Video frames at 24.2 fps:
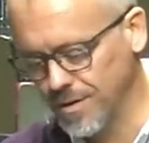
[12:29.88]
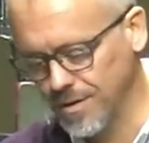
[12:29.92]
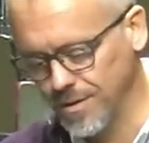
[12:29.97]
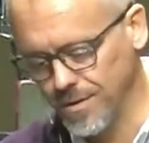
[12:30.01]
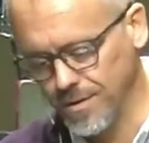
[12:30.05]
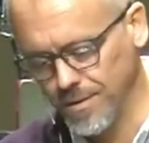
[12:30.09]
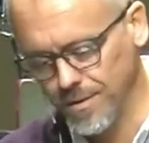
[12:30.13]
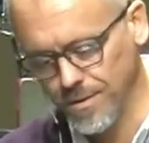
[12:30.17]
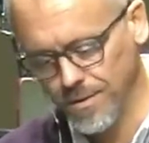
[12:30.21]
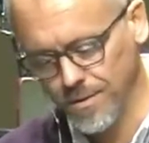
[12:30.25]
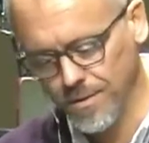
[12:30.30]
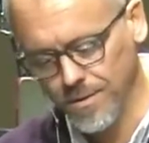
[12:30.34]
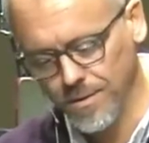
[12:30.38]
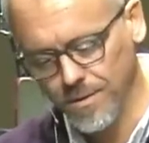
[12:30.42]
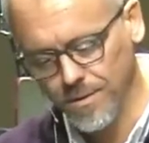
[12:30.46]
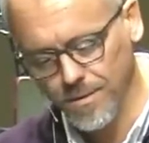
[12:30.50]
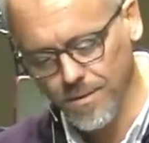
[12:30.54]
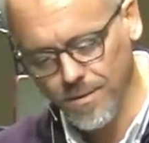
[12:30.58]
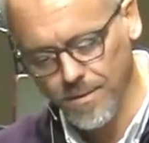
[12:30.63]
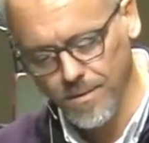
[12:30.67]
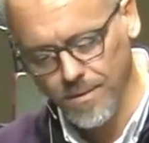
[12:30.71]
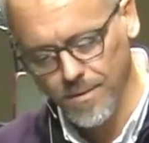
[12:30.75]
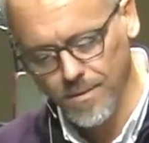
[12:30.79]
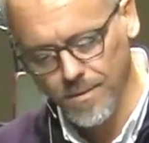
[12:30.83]

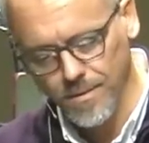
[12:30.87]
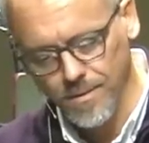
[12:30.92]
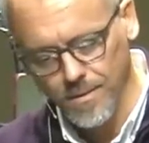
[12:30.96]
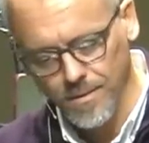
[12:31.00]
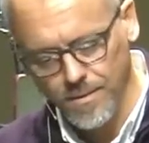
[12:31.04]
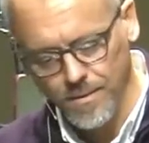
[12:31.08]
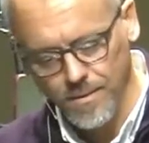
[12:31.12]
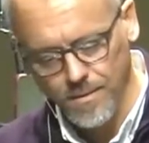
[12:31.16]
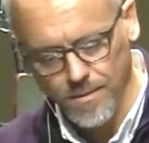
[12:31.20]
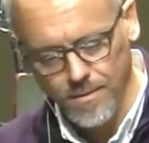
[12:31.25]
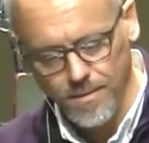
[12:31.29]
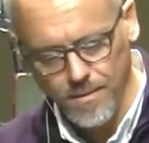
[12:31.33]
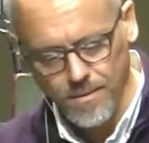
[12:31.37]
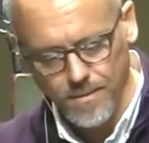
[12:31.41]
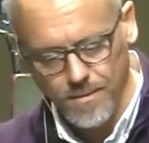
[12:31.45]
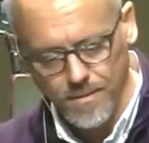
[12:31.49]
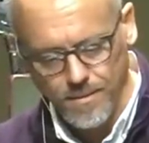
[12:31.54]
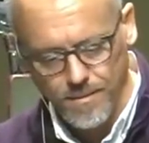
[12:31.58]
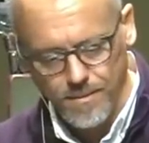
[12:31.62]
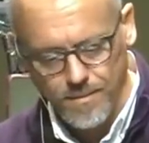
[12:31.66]
Nobody speaks.